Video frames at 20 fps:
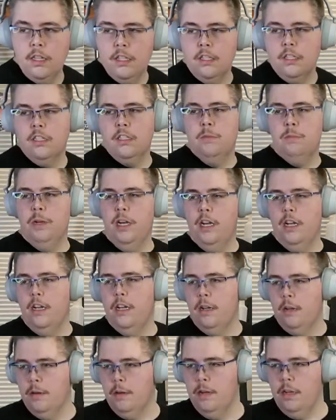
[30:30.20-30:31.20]
This is my
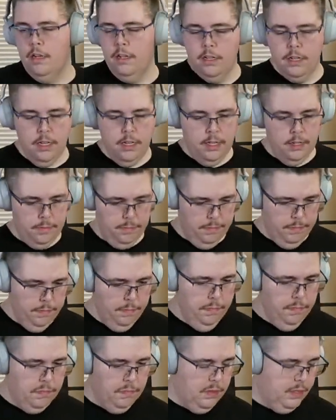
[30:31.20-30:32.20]

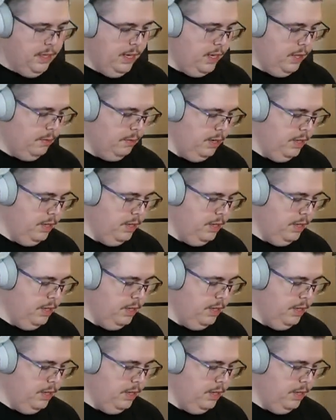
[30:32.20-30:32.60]
Death